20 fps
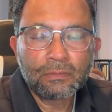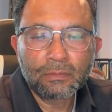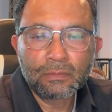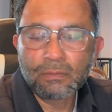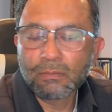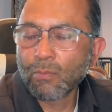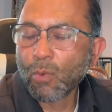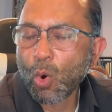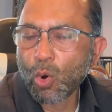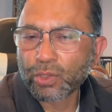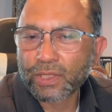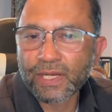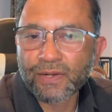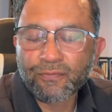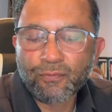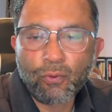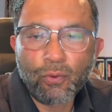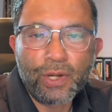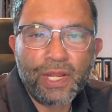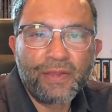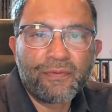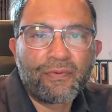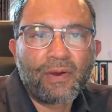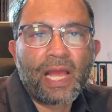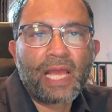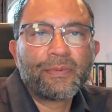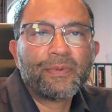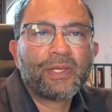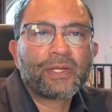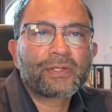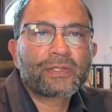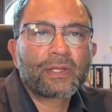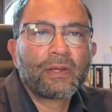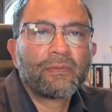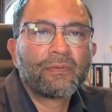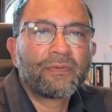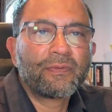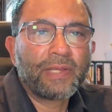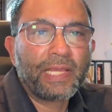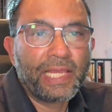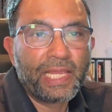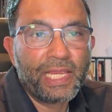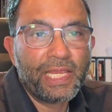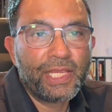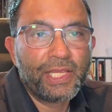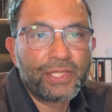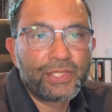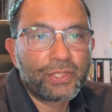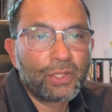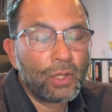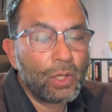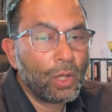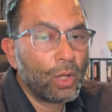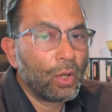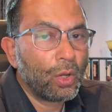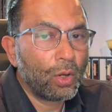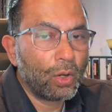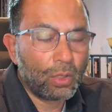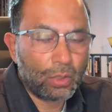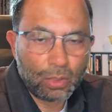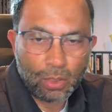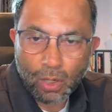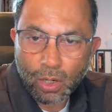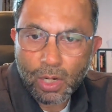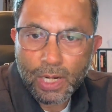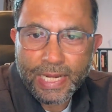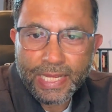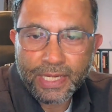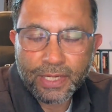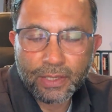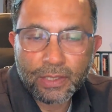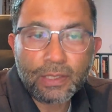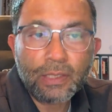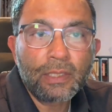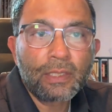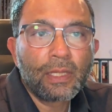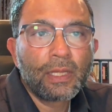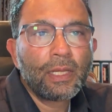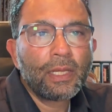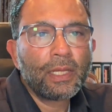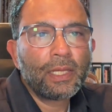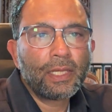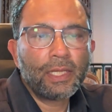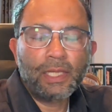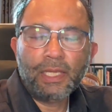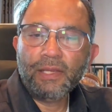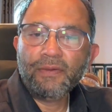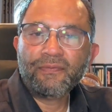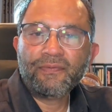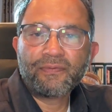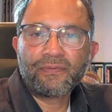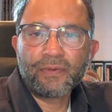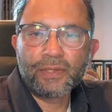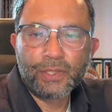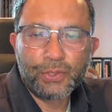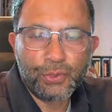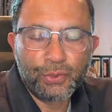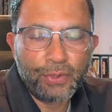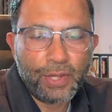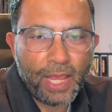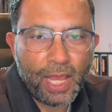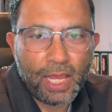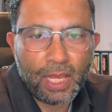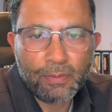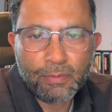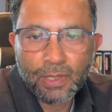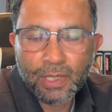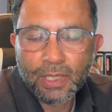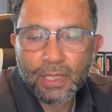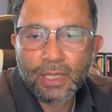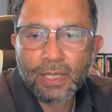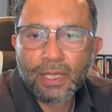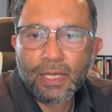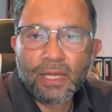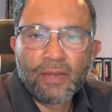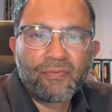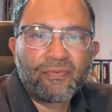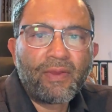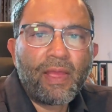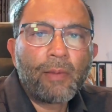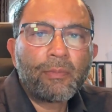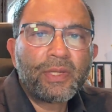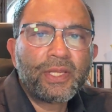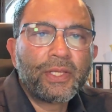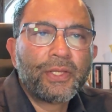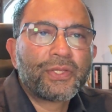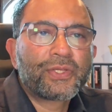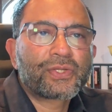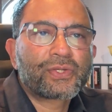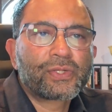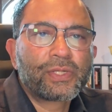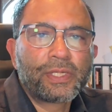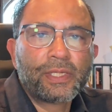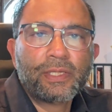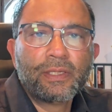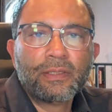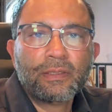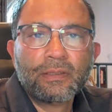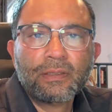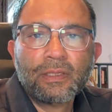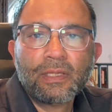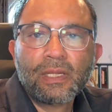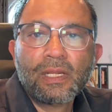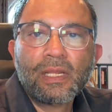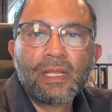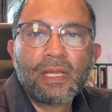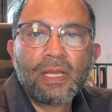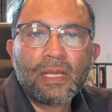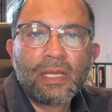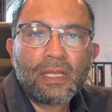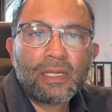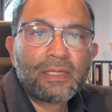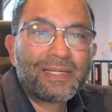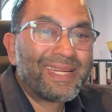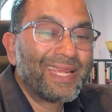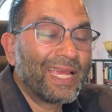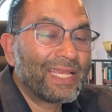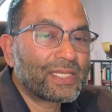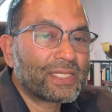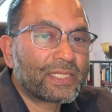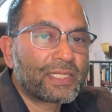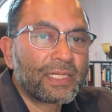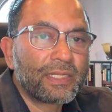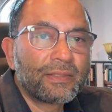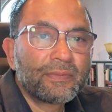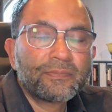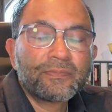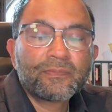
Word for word: more than 45 years of age or earlier if you have a family history. Test